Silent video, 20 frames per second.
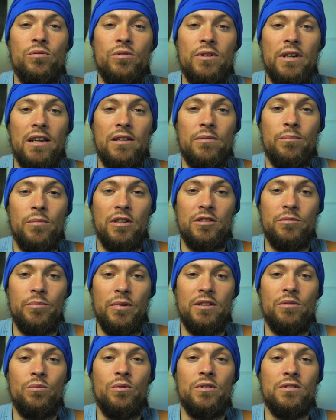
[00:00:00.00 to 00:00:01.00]
will get much
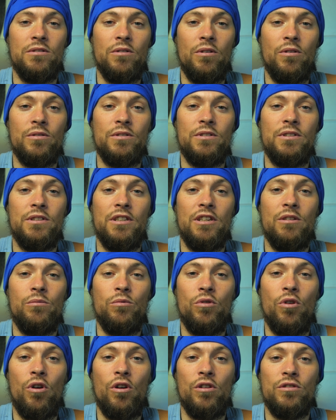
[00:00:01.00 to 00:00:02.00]
better results in
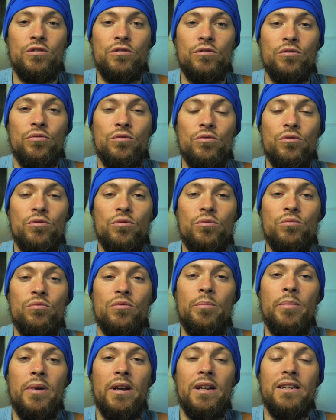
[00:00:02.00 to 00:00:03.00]
regards to
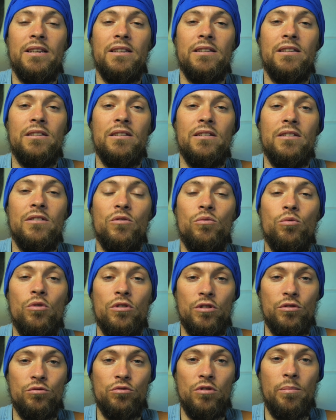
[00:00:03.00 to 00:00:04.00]
repelling the
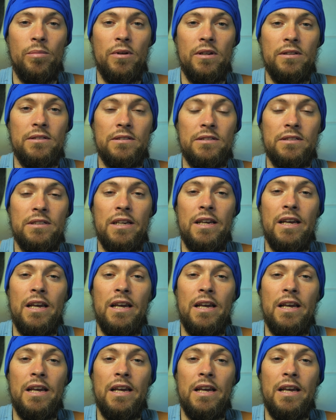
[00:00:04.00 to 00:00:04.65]
water droplets.